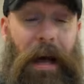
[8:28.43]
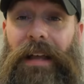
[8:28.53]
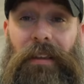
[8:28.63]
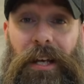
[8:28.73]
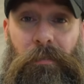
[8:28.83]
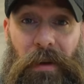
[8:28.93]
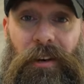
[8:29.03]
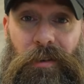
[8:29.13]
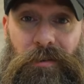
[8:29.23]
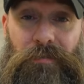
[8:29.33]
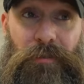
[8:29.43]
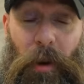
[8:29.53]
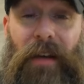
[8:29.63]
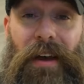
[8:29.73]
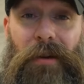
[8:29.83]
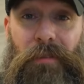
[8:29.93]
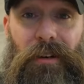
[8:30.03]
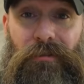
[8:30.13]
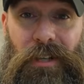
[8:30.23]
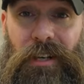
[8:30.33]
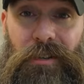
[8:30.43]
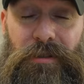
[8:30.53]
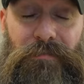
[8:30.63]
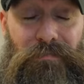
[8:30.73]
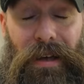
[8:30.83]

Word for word: I like beards, so I've had a beard for years.